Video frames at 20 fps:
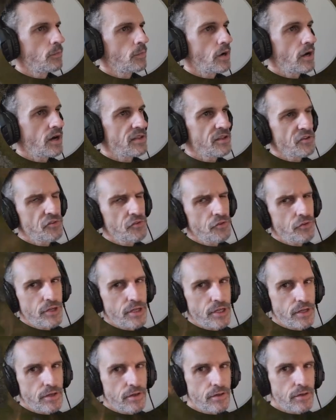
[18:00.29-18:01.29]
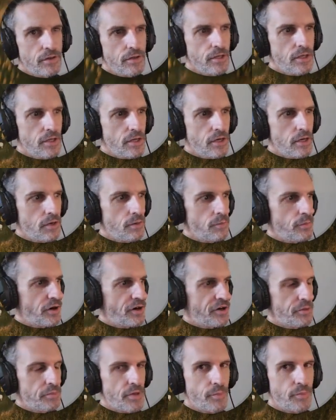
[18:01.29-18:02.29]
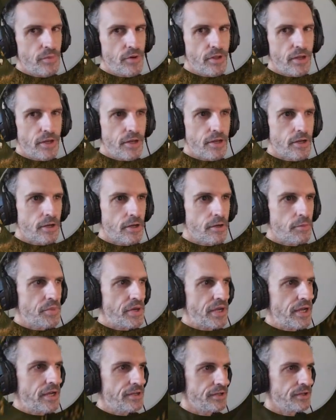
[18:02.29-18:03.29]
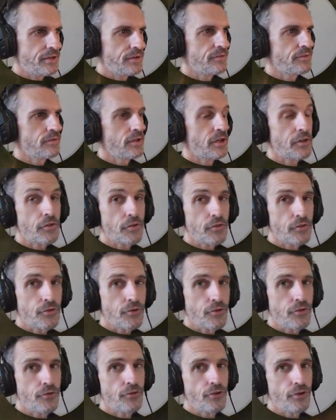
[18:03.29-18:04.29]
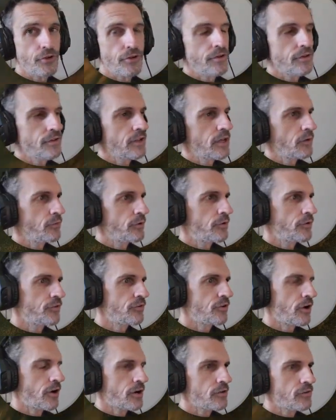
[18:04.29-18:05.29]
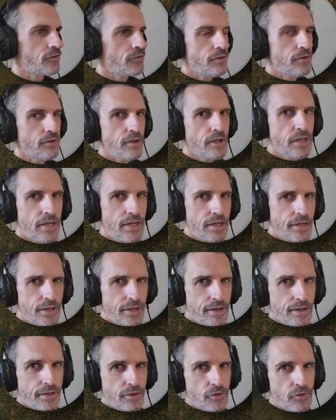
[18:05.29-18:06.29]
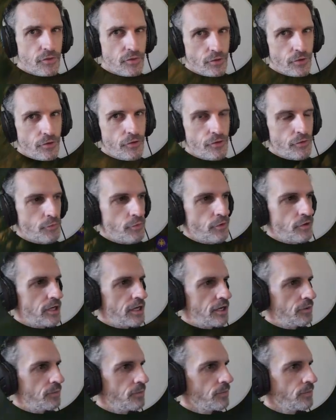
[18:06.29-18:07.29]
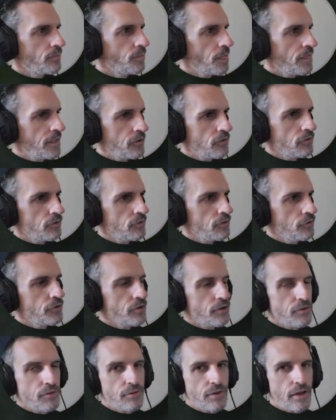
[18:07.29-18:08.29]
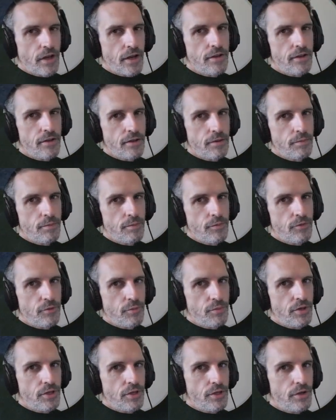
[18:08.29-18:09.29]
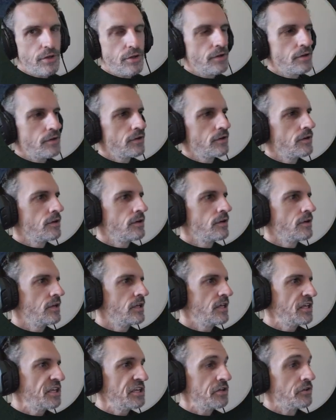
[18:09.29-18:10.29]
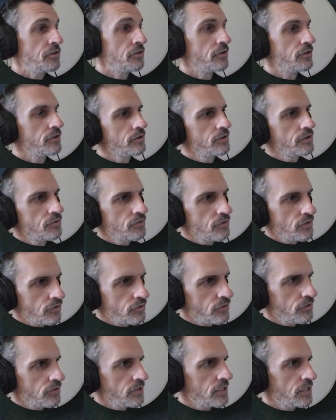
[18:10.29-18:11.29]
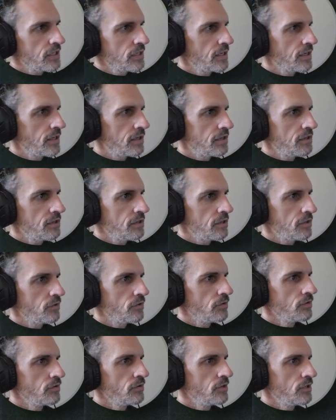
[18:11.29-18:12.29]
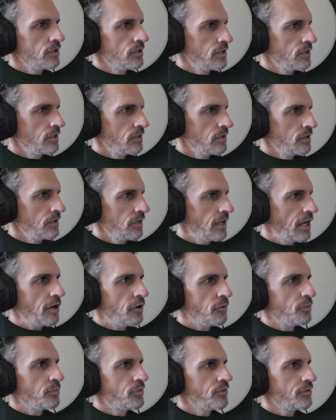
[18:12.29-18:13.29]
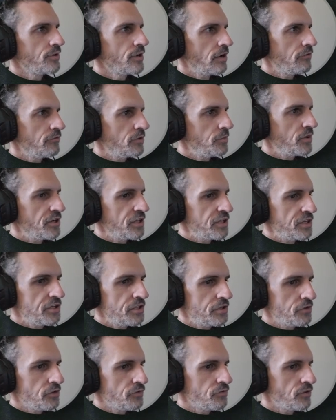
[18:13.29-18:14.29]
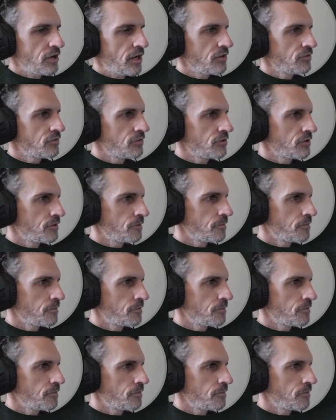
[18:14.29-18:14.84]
Unless you get a party member like a companion, like the surgeon that we were talking to. The surgeon will help. You can assign him to be your healer, essentially, and he'll help everybody heal faster.